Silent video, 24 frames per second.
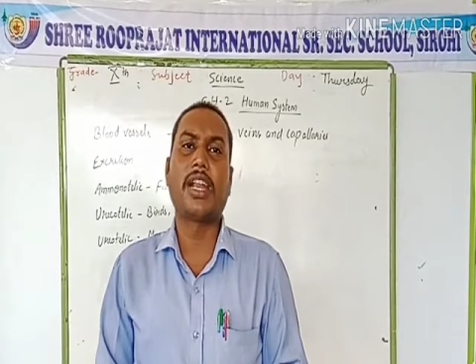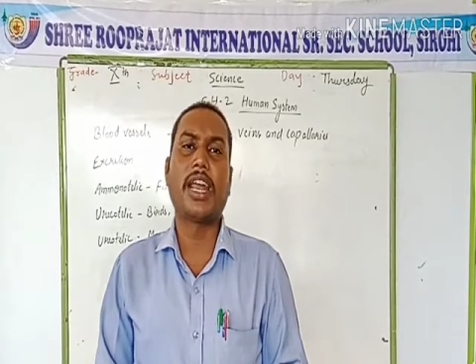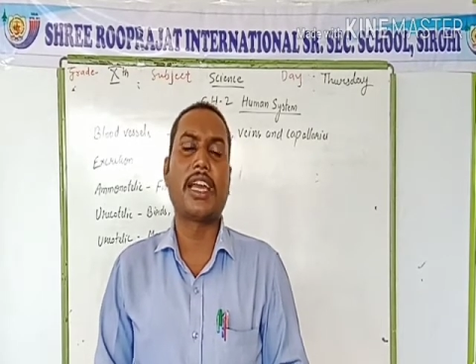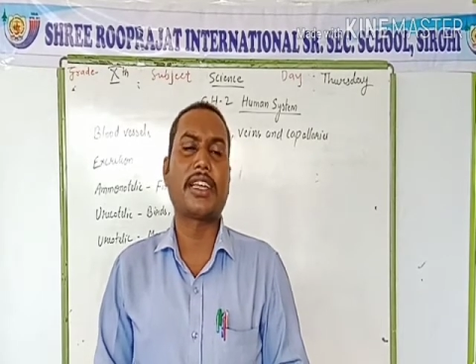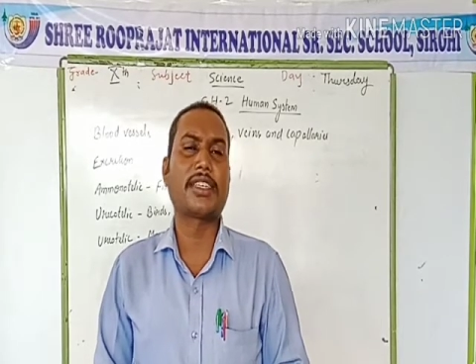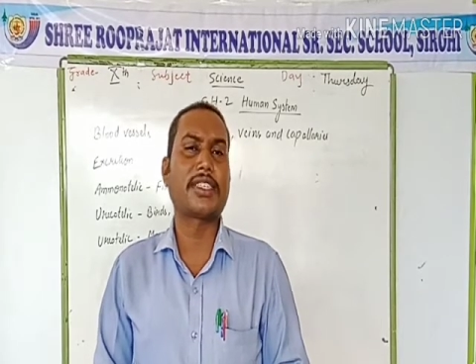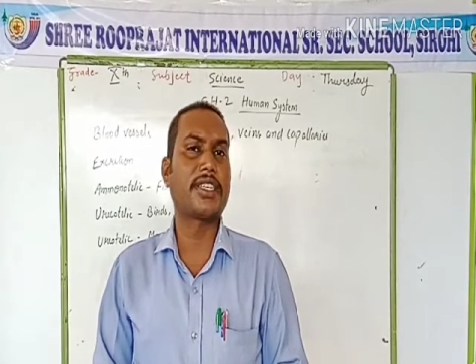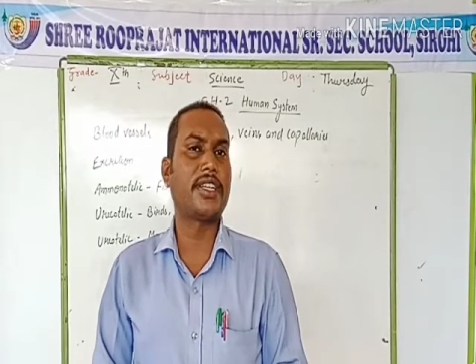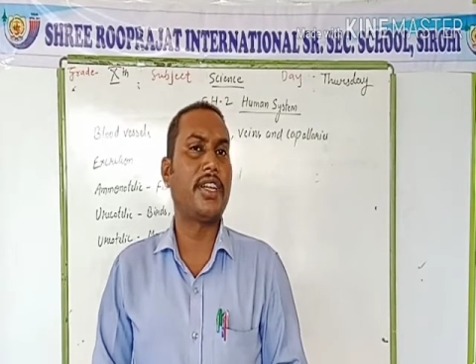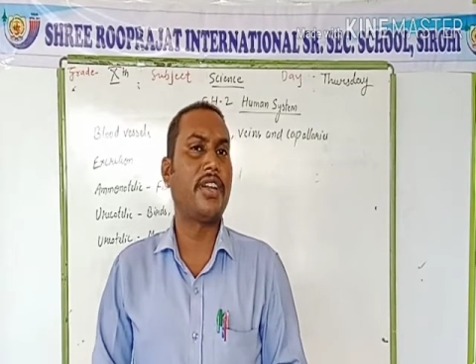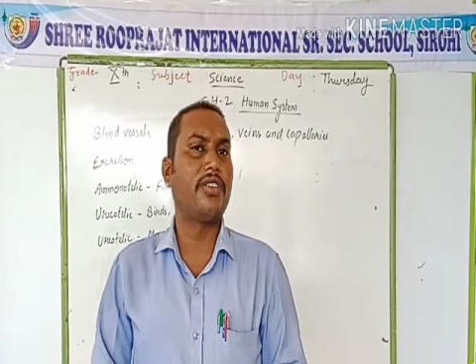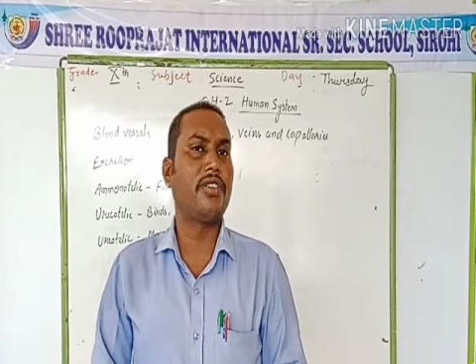
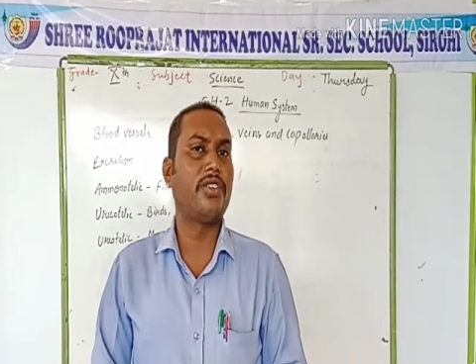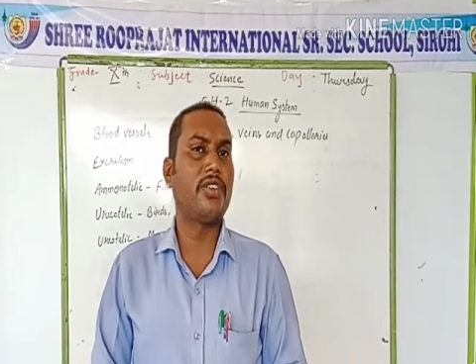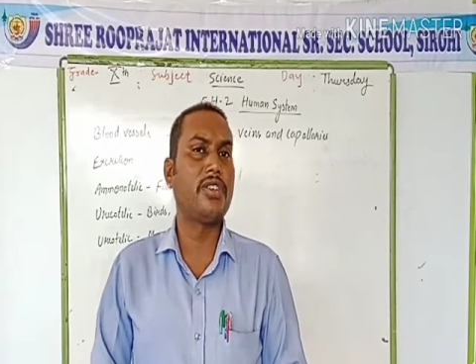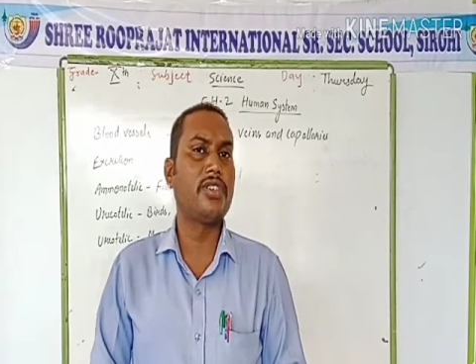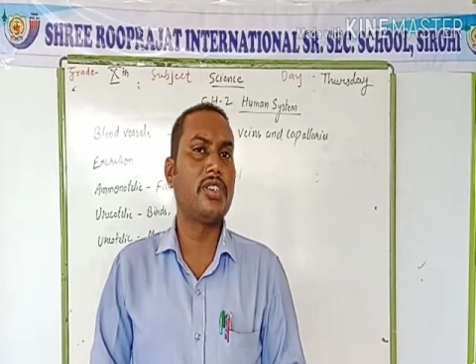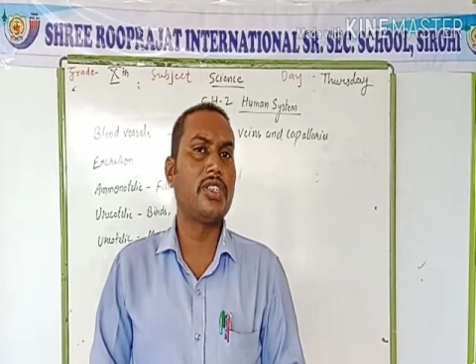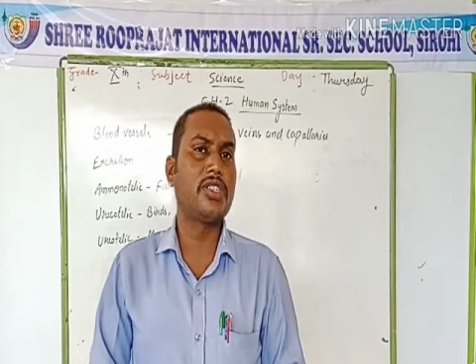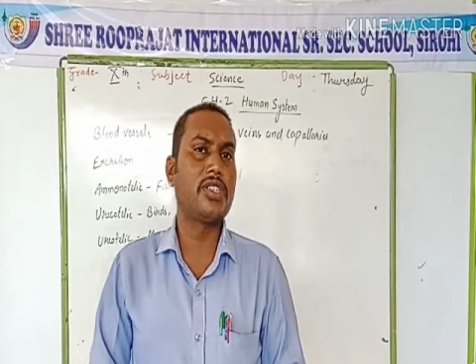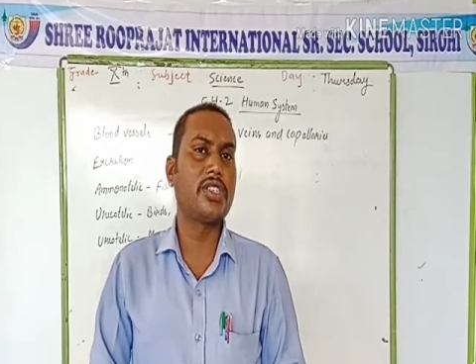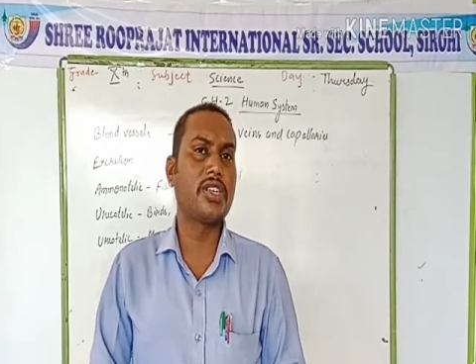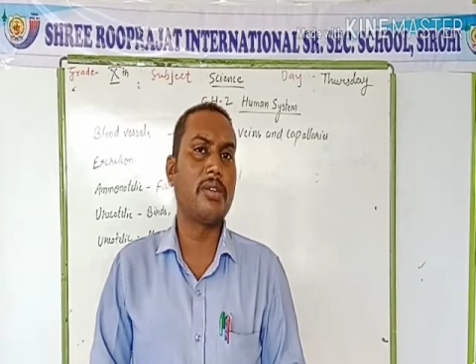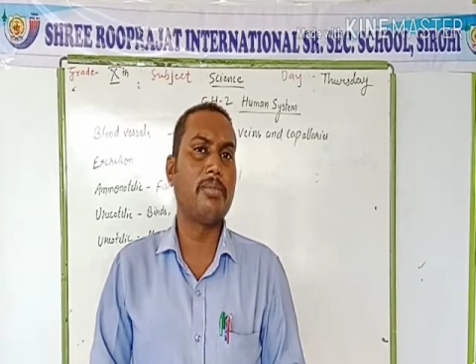excretory
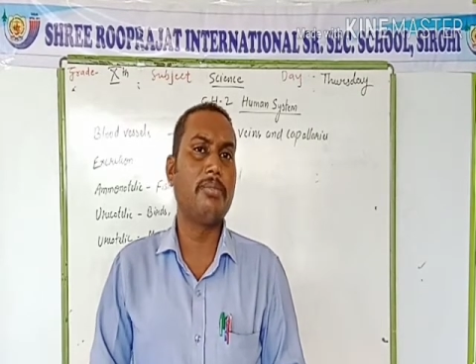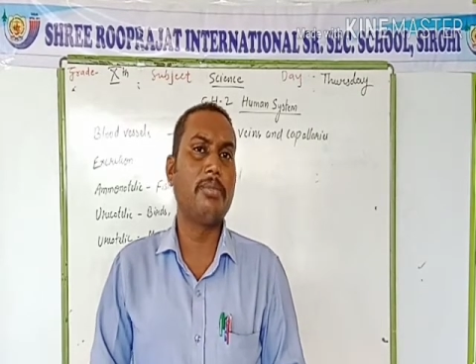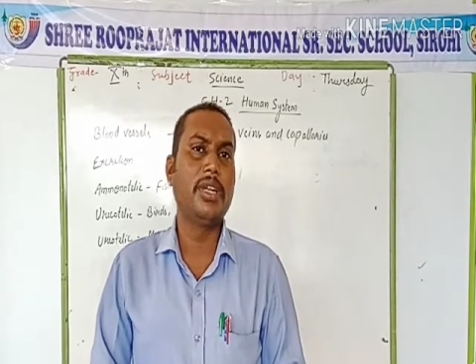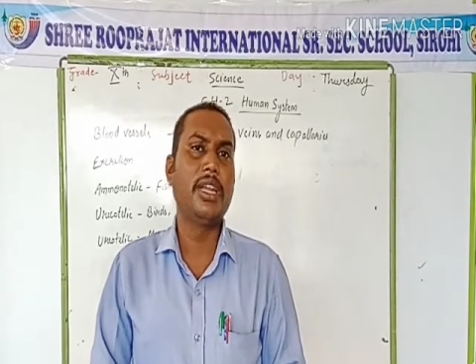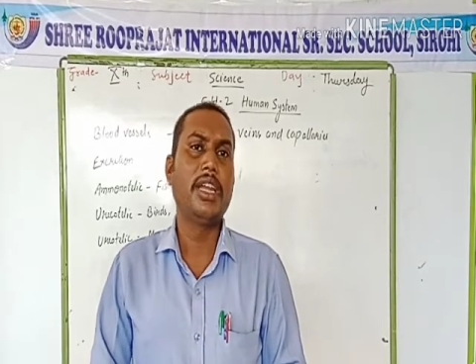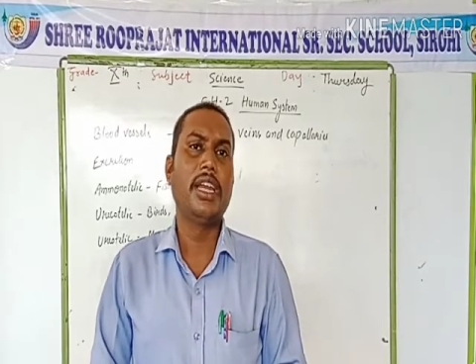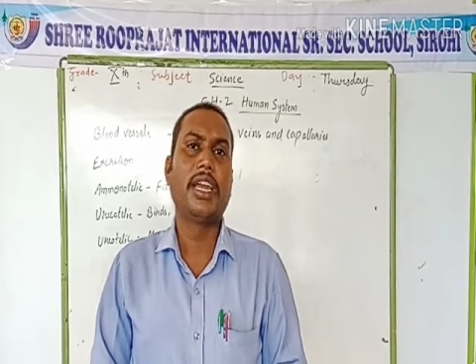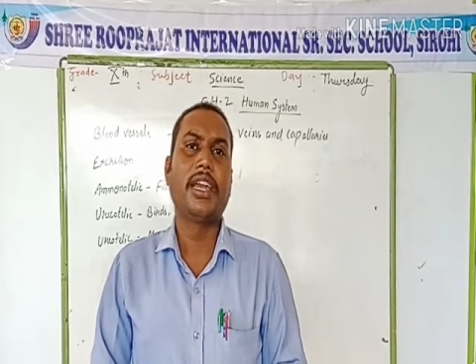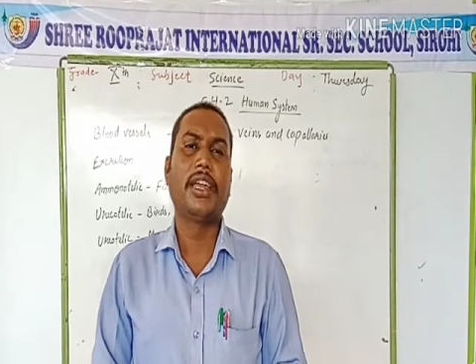system.